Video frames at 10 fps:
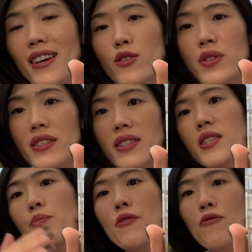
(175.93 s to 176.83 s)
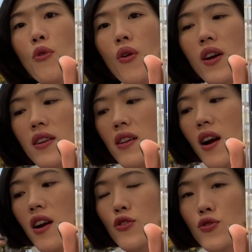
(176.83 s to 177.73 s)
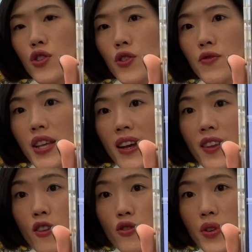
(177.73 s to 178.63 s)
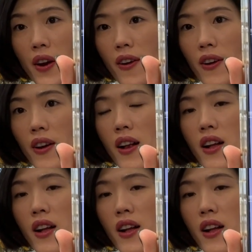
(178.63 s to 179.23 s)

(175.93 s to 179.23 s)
So this is before YouTube take their share.